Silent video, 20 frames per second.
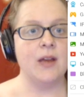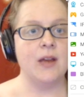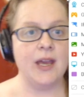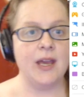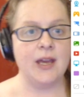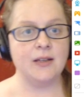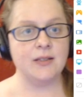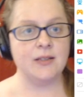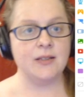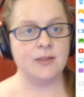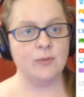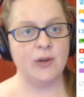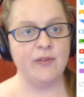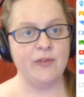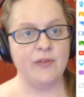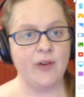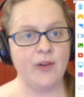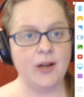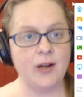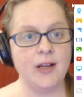And
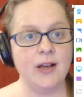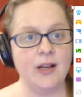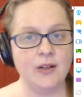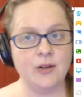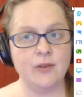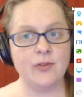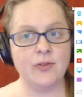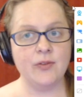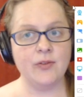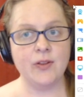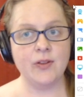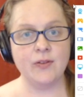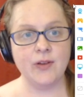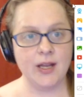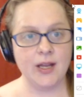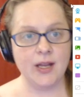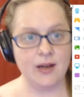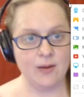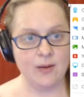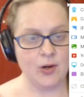we've already gone over the
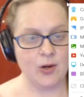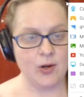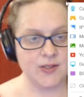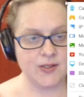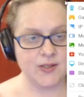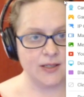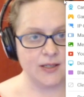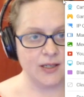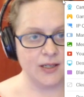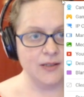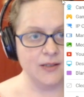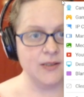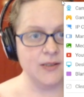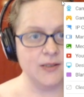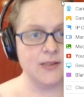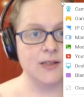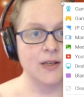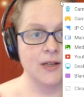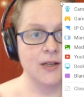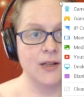camera
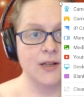settings.